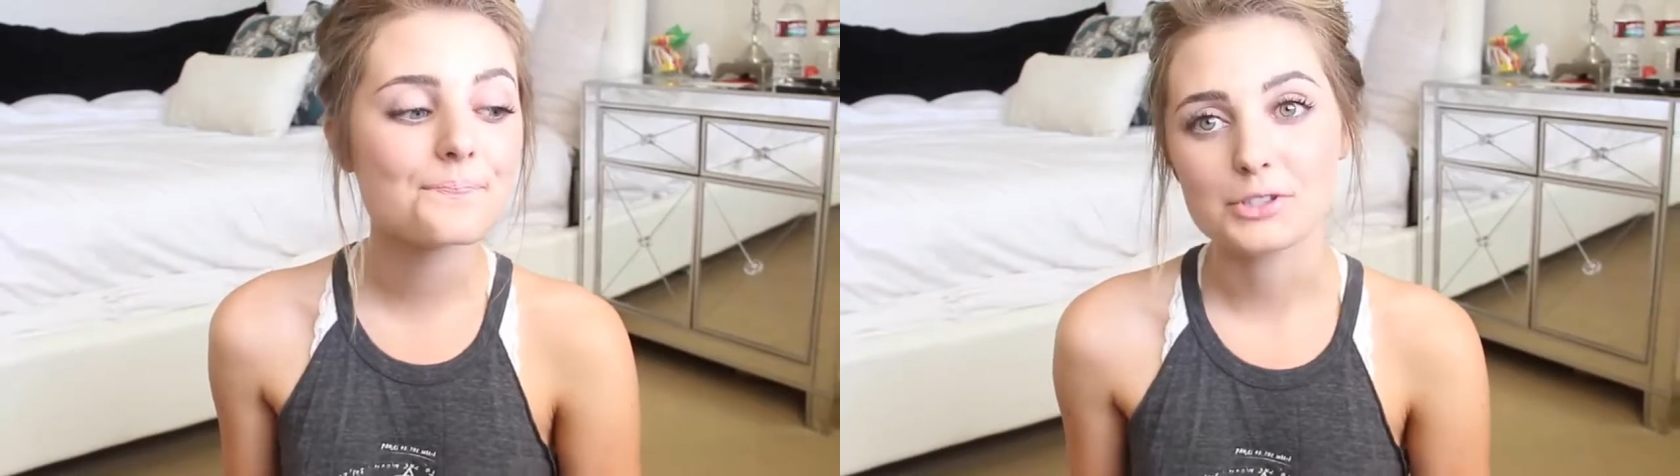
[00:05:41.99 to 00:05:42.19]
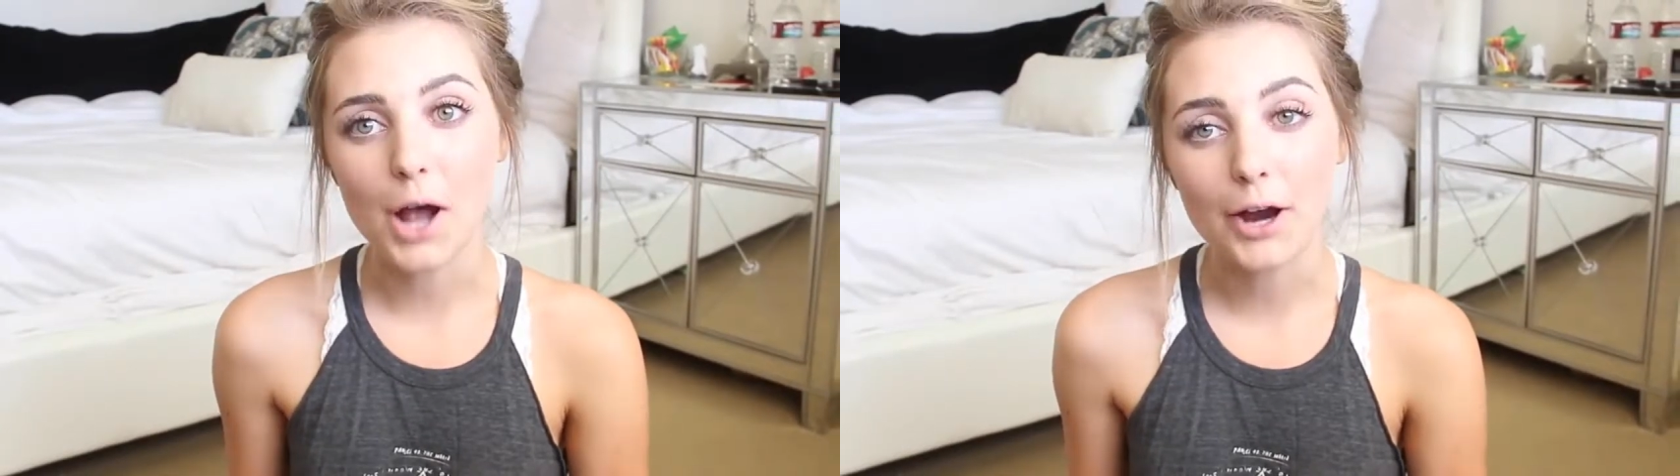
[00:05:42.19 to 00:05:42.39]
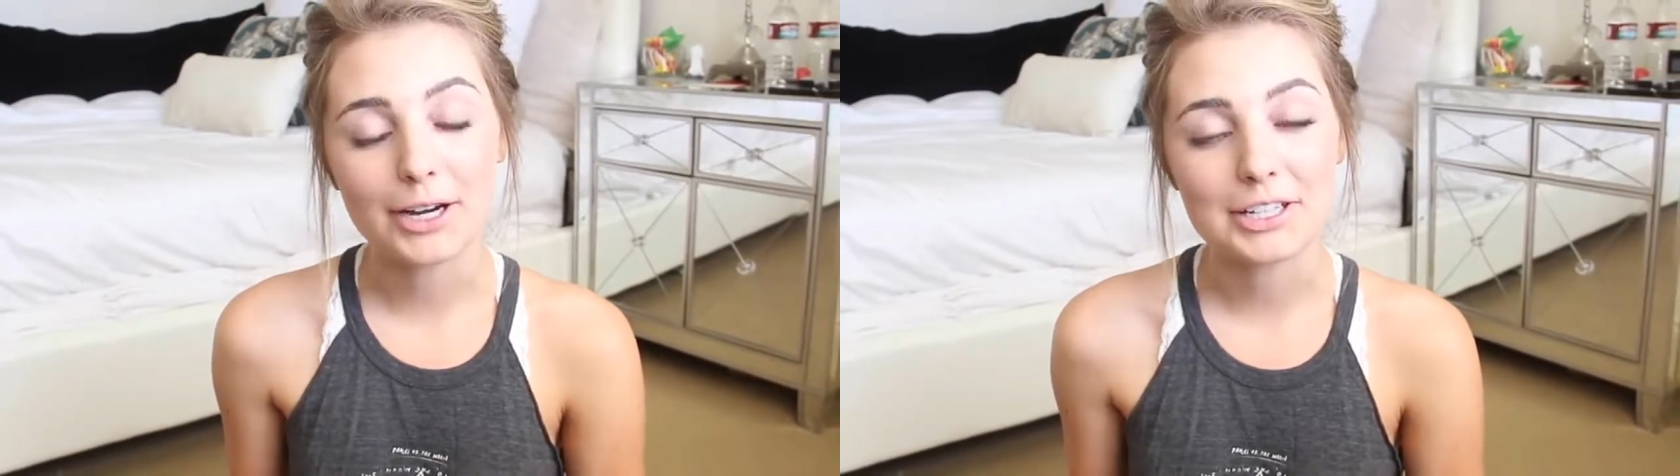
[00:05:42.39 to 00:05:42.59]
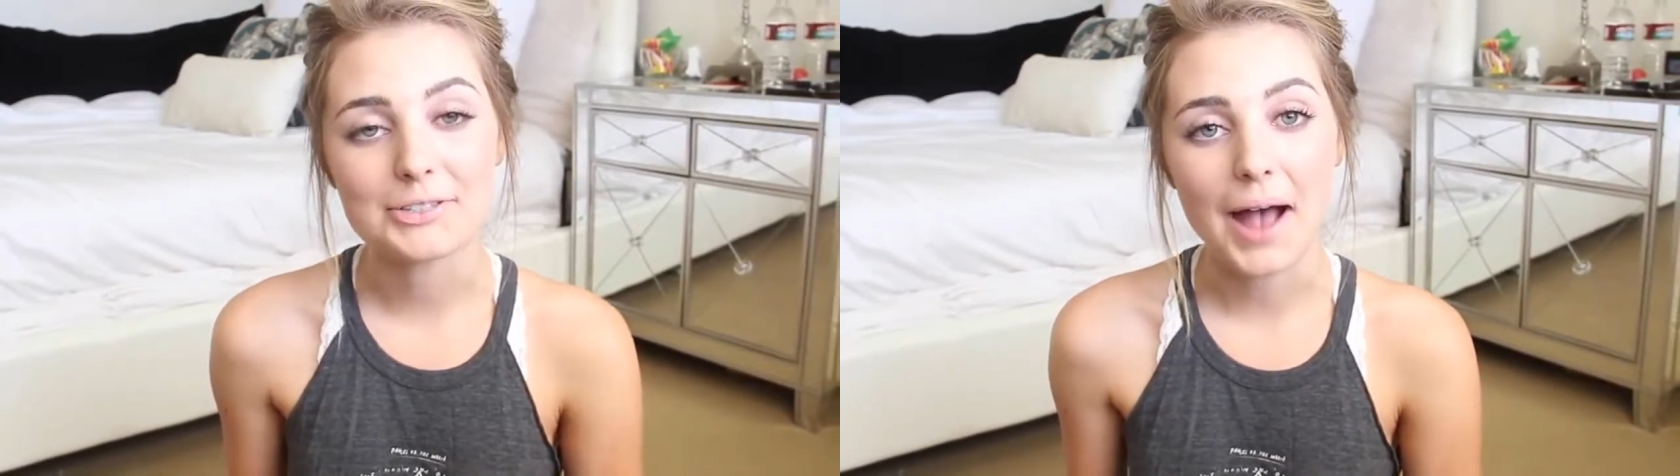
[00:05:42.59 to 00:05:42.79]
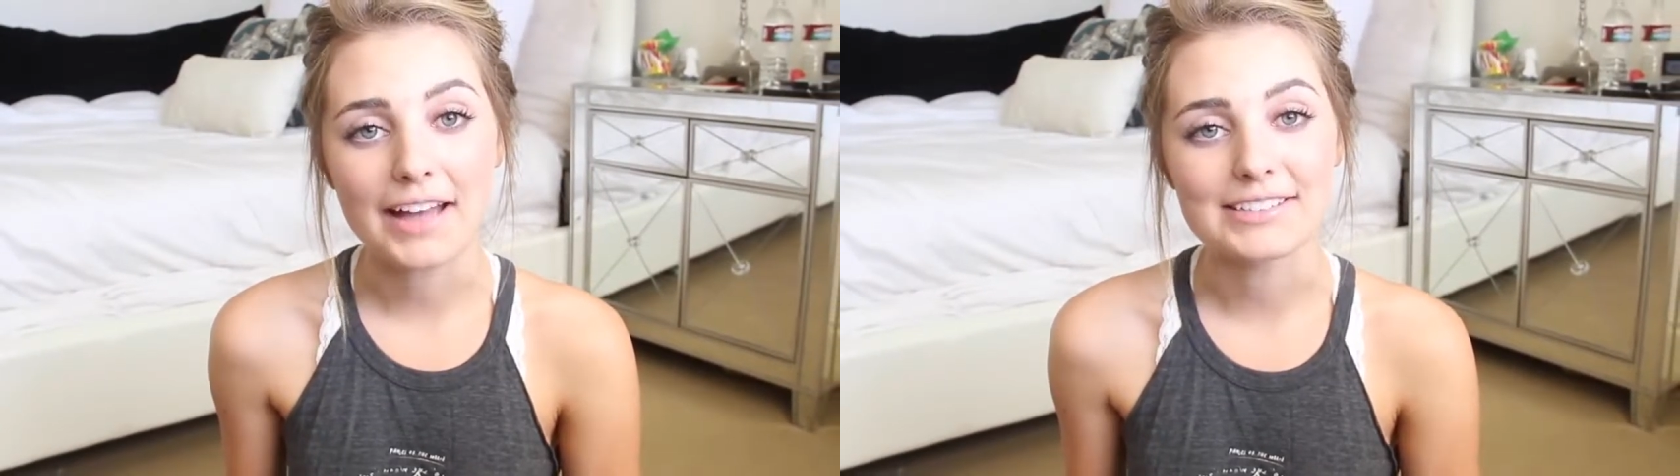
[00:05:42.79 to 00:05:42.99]
sorry
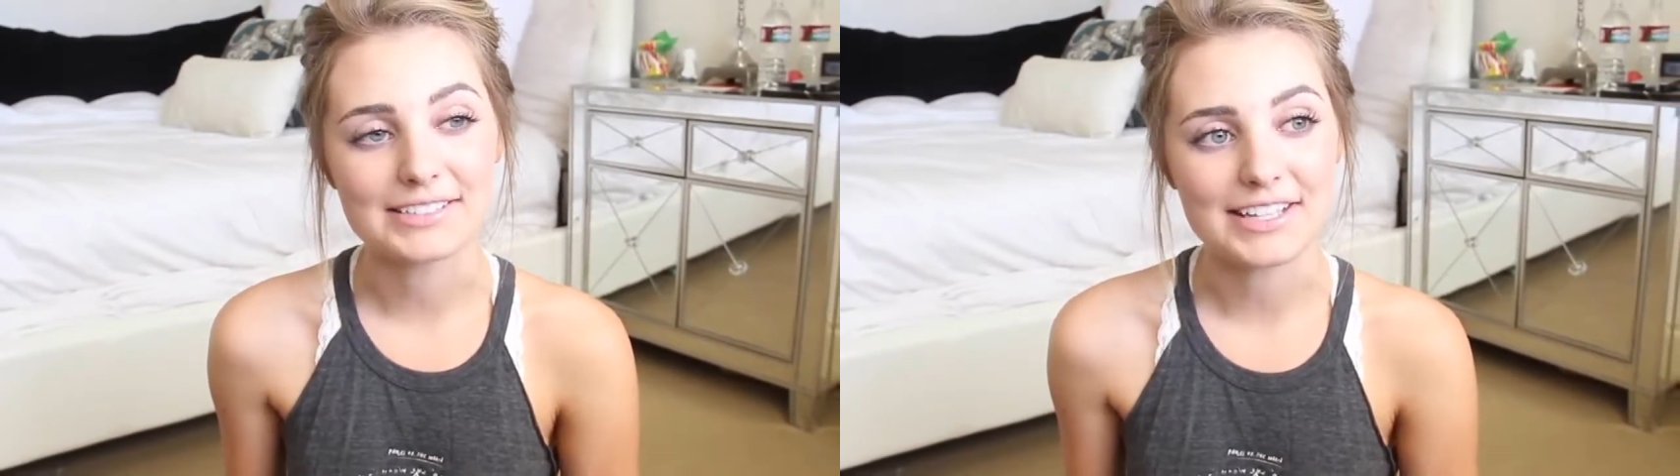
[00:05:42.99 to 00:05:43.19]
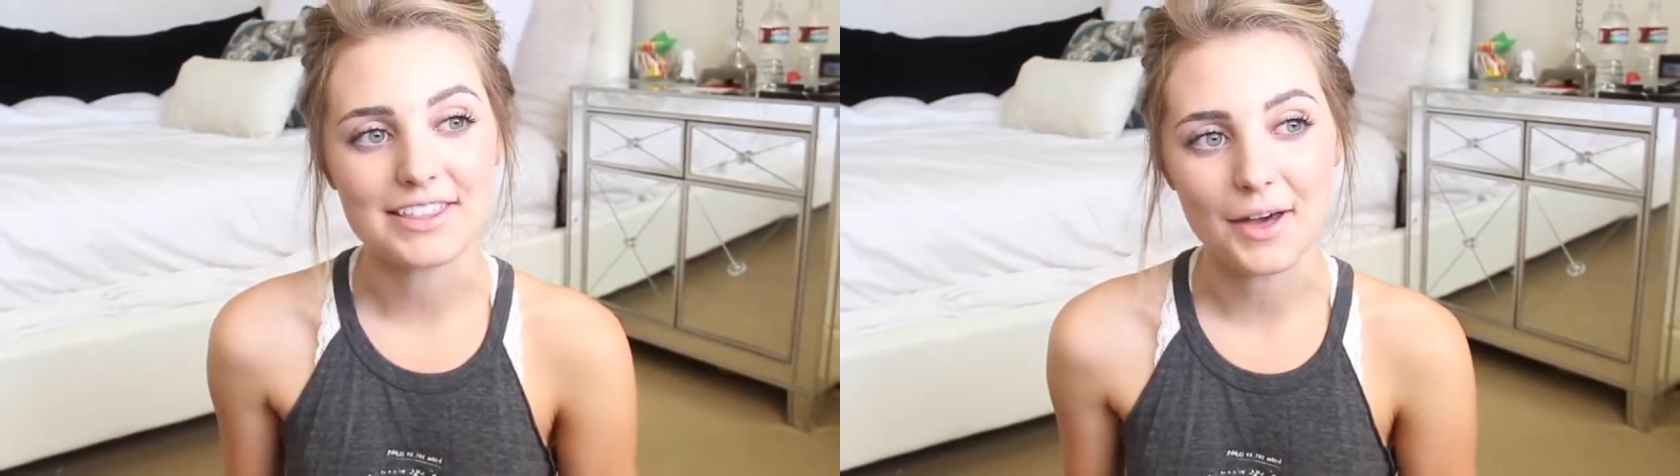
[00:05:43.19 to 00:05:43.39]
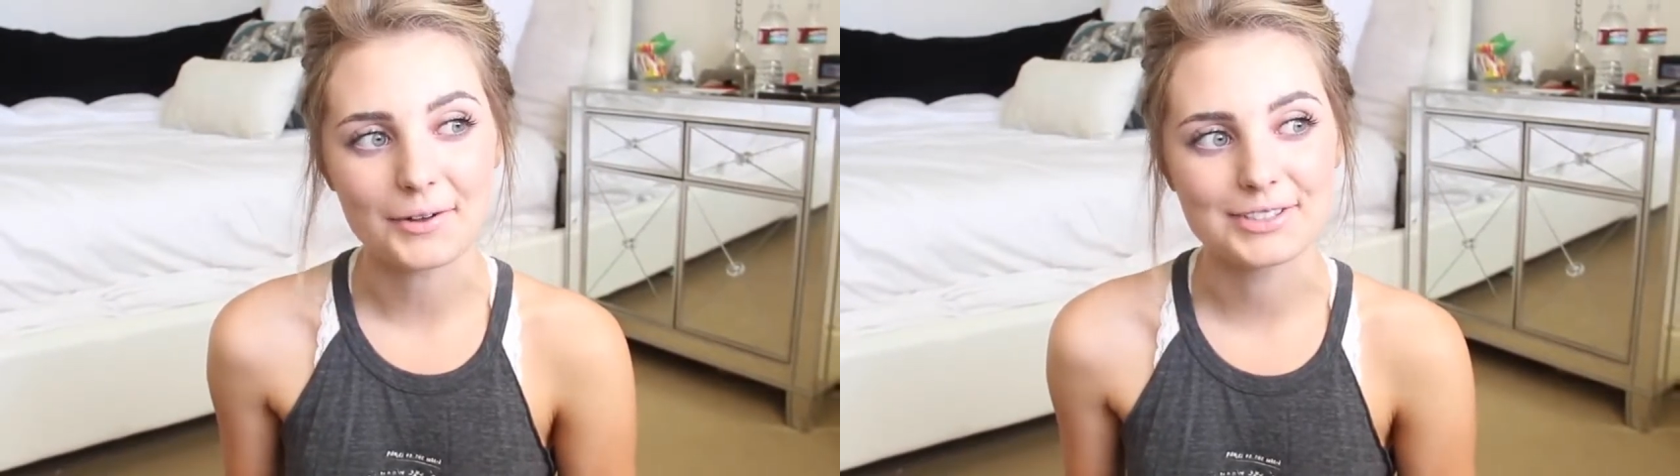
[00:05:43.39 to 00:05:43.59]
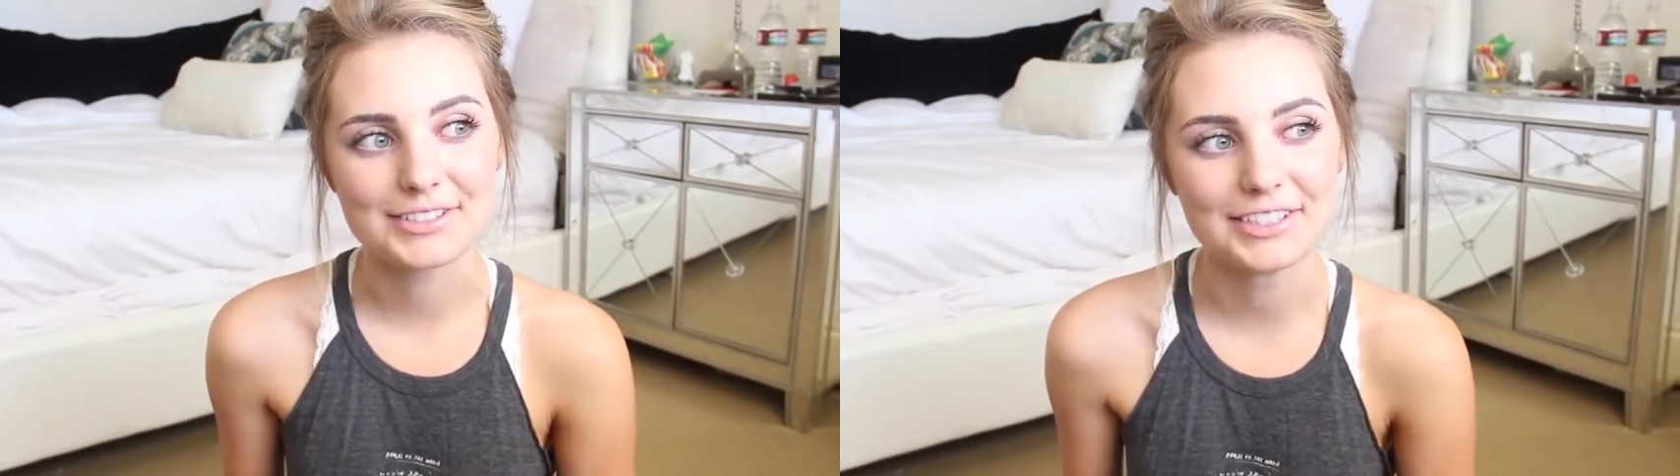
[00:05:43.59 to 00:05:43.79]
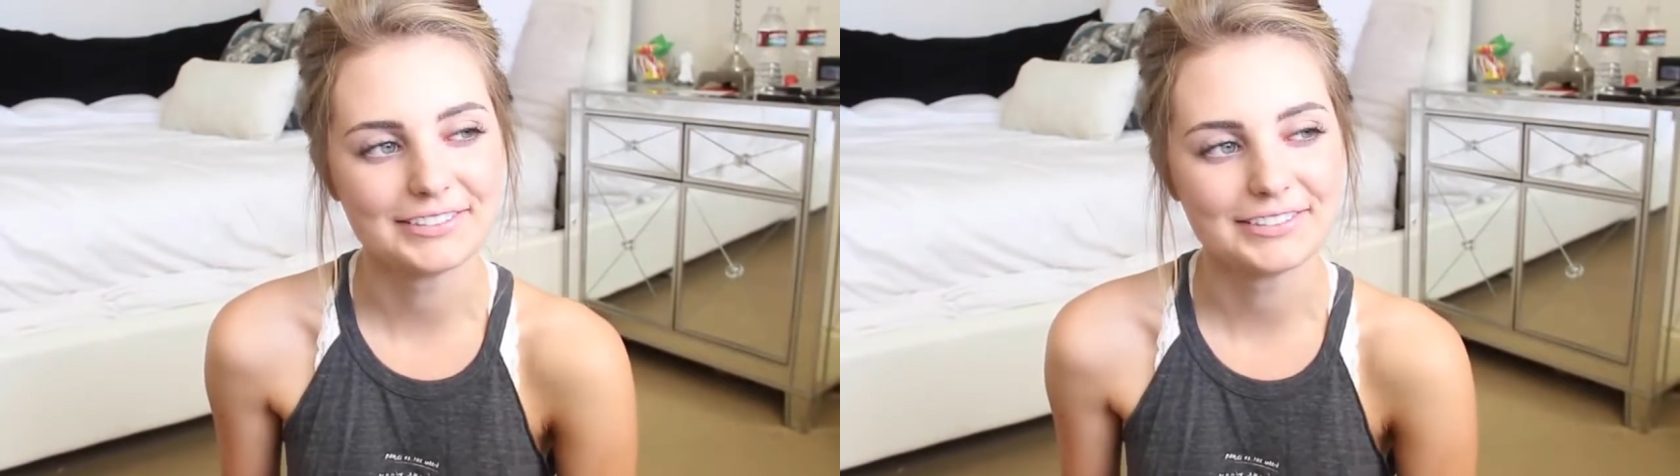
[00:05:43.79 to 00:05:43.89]
you had to see those.